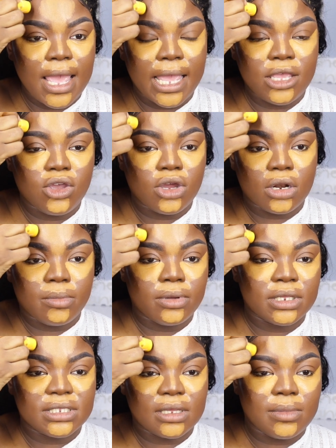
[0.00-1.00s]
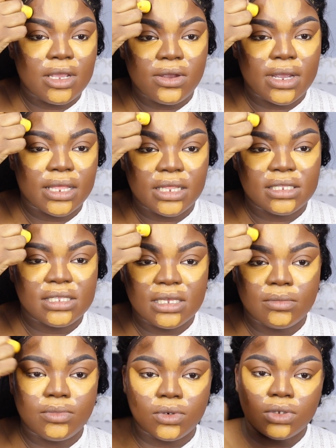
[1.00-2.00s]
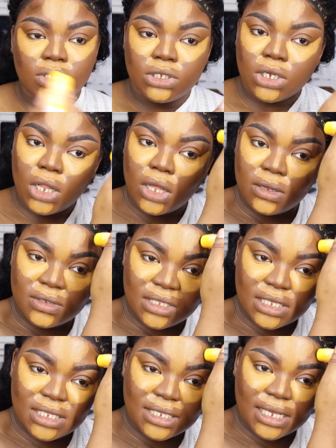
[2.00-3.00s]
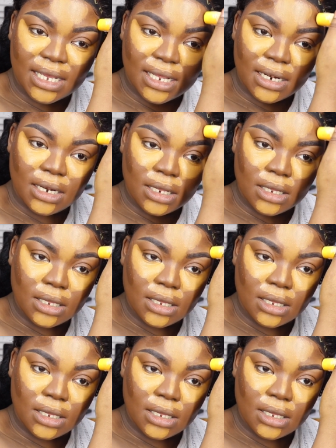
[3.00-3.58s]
And you're going to put some here at the temples. Close this in.